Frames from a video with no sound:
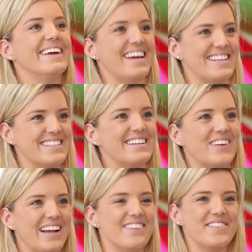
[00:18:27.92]
Yes, they
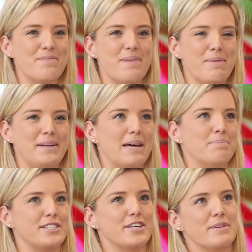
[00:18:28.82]
want to lift their babies
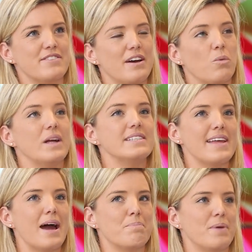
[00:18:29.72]
up. It's so much fun. Once
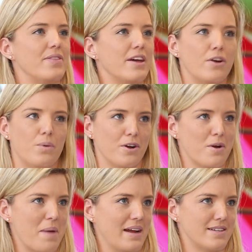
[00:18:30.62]
they're upright, they don't want to
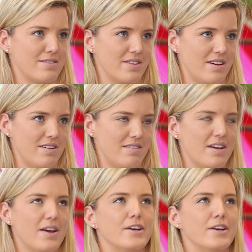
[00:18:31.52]
go back down again.